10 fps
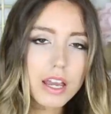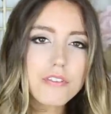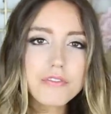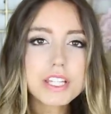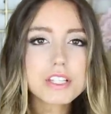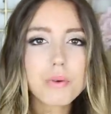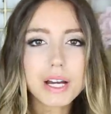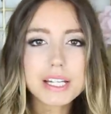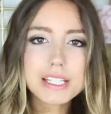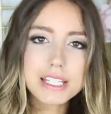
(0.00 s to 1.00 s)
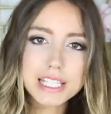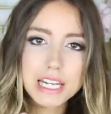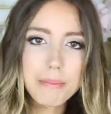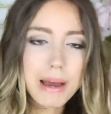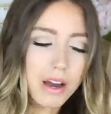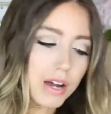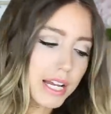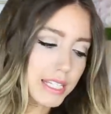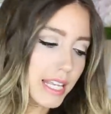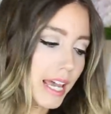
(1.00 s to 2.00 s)
it fits quite a decent amount
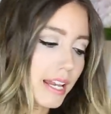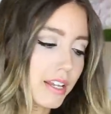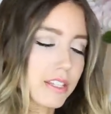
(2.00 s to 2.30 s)
I'd say